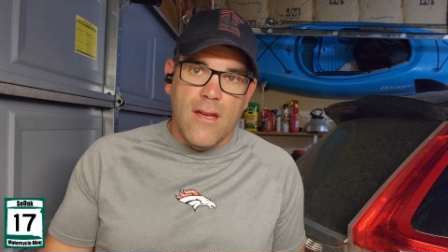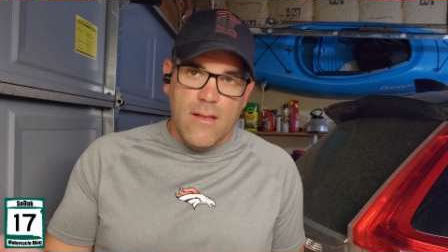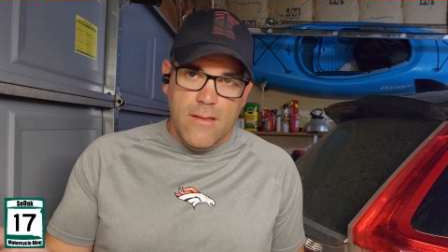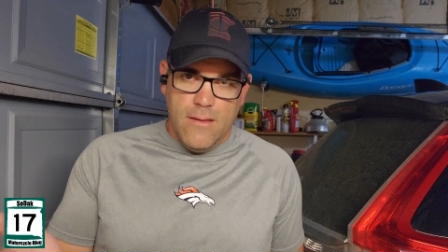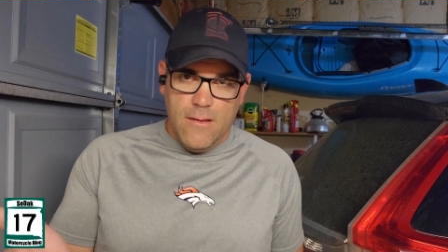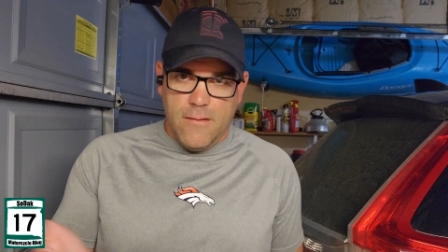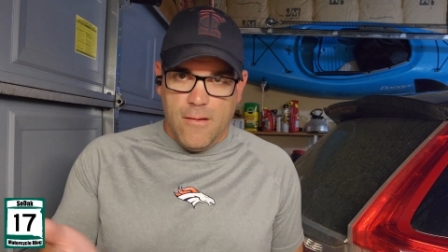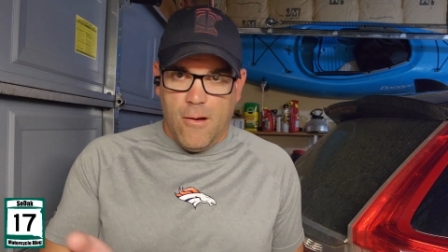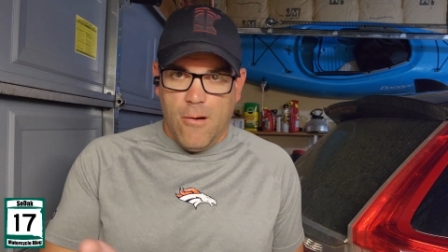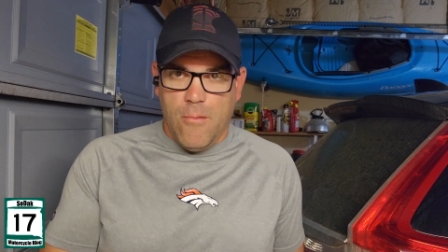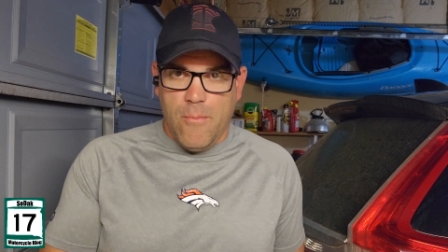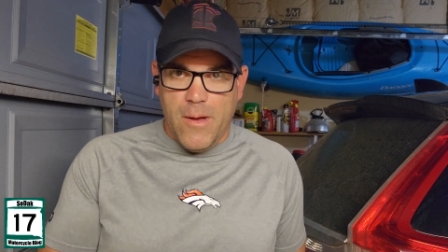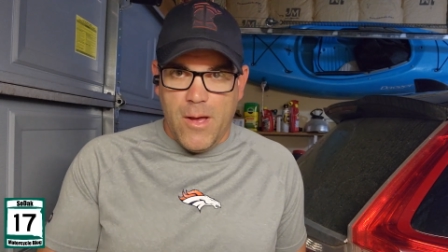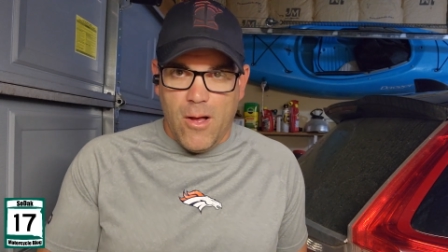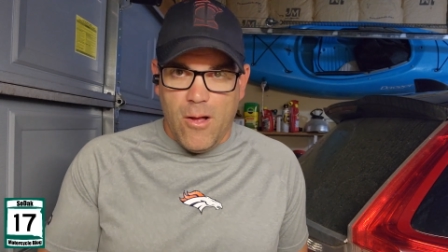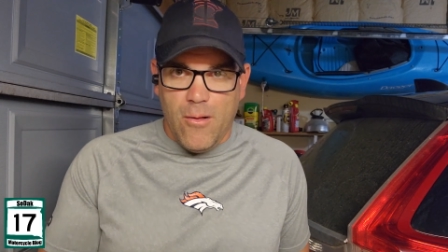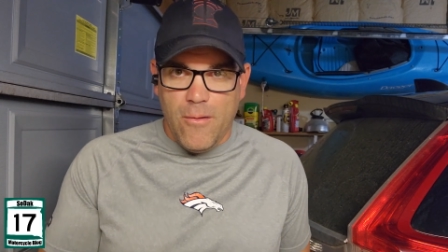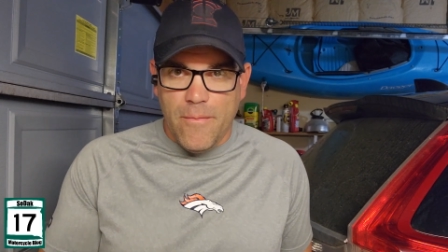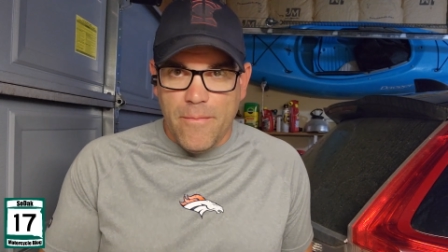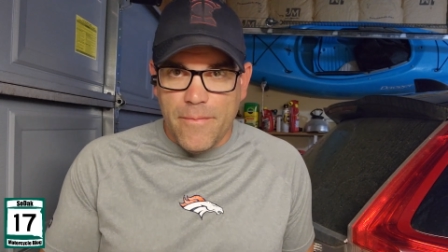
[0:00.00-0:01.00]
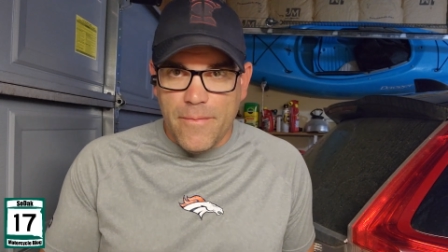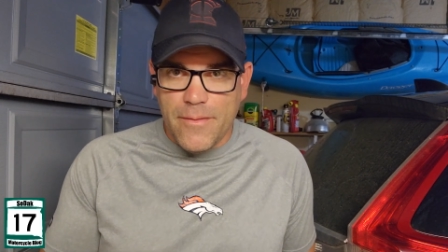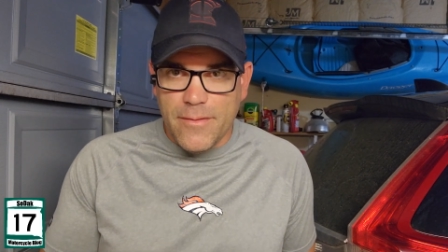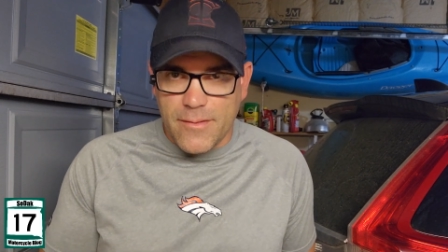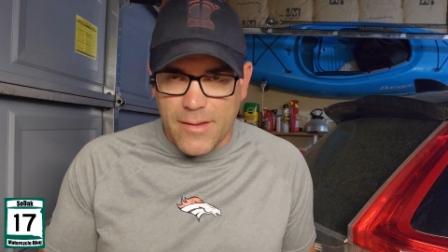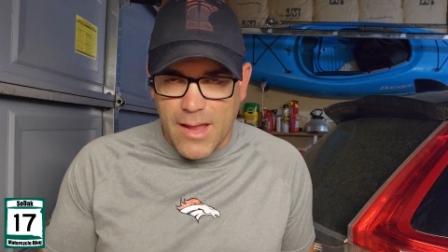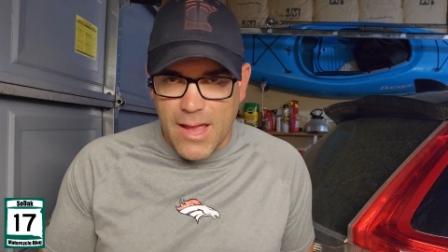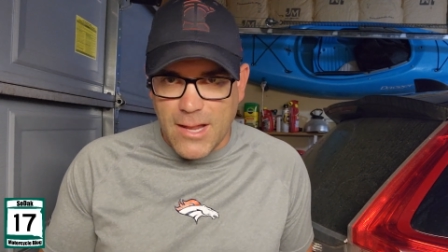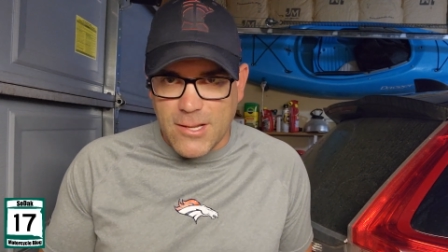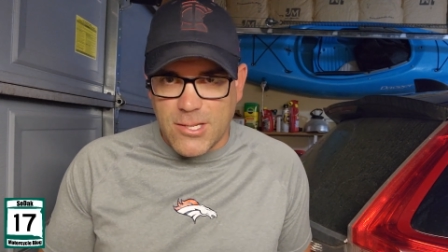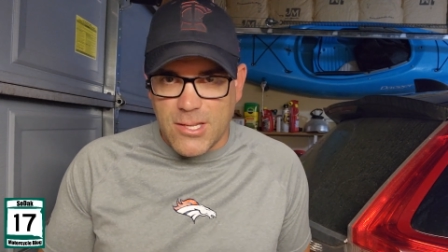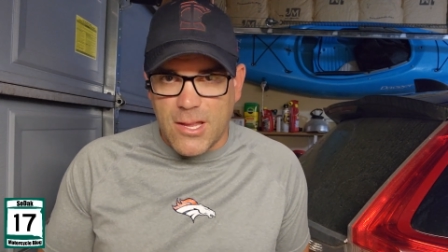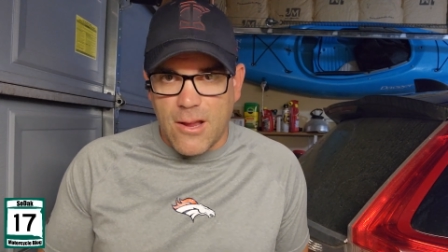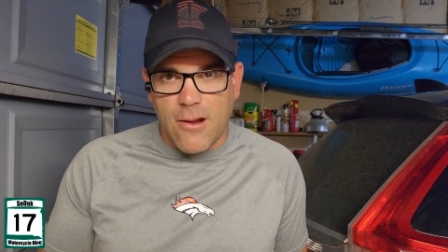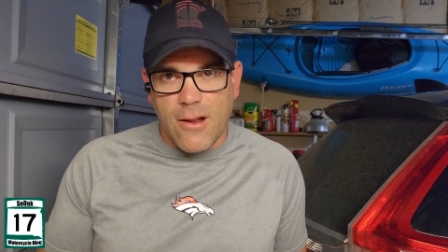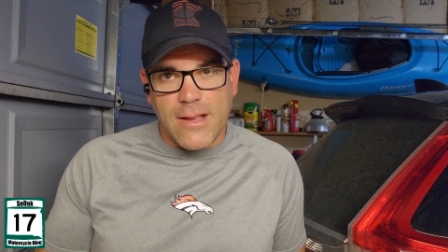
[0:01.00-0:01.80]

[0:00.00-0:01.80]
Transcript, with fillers: the tow bill to get you there.